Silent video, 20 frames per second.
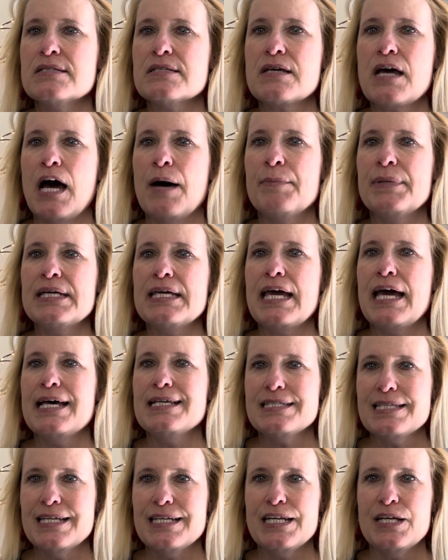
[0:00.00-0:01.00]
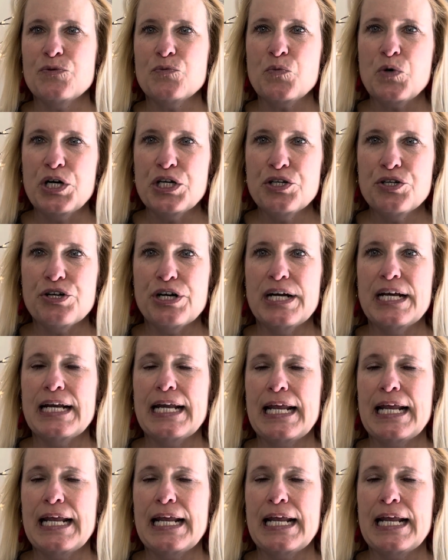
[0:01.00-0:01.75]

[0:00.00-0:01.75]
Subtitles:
got me guessing and wondering,